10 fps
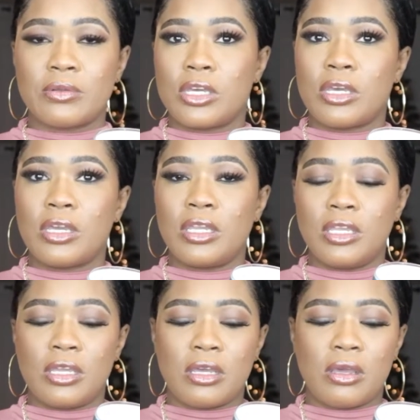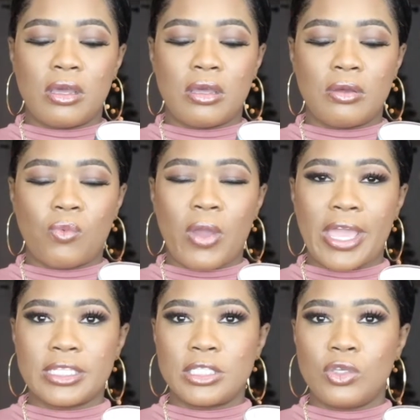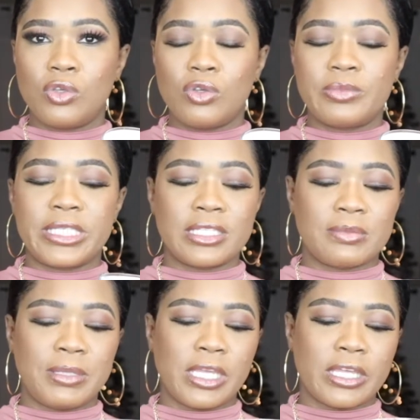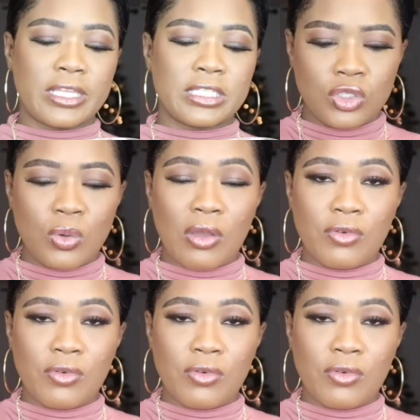to wax cubes is because 2 of